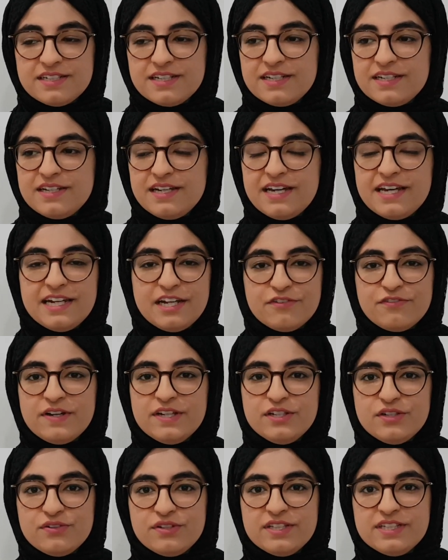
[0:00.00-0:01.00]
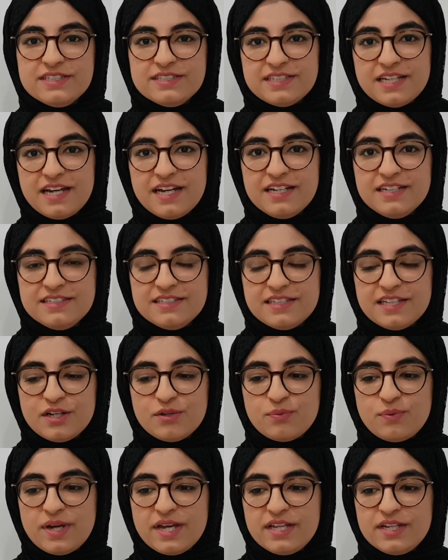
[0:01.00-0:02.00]
And I find it really sad
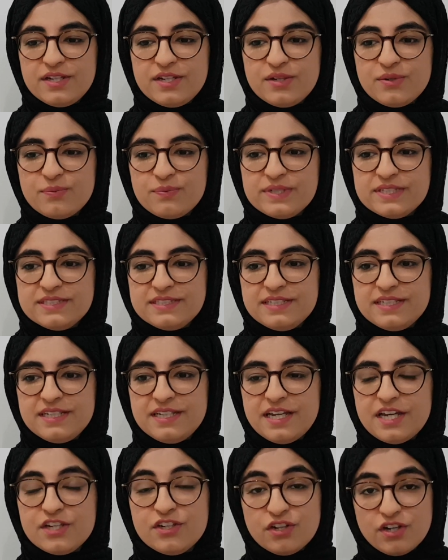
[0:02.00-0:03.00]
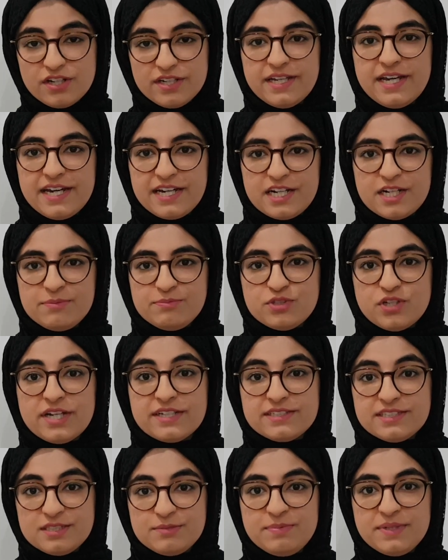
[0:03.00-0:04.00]
that when we see a non-Arab trying
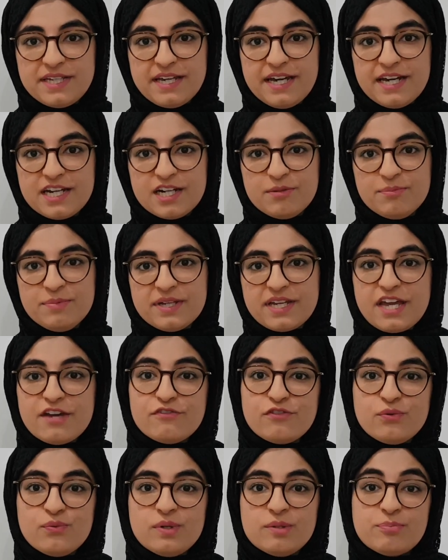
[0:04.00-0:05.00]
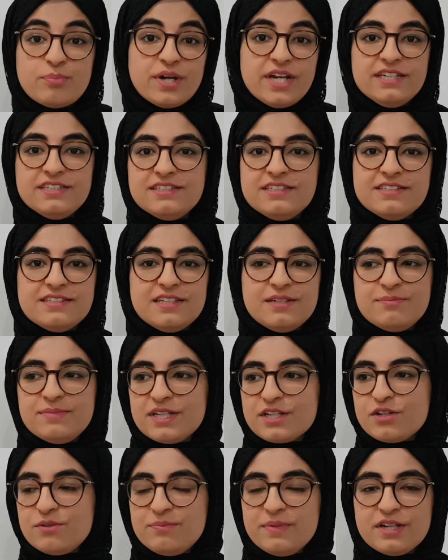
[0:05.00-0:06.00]
to speak Arabic, everyone praises them
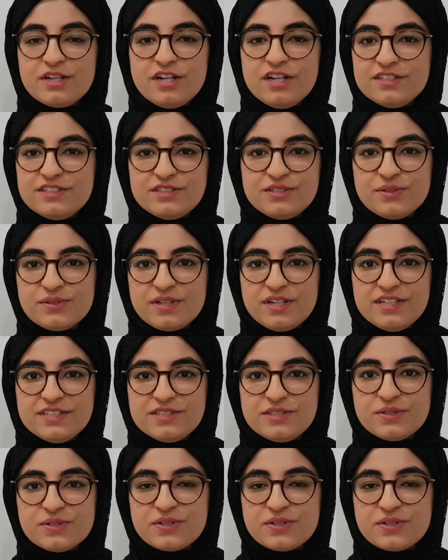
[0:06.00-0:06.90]
like, oh my god, so good, so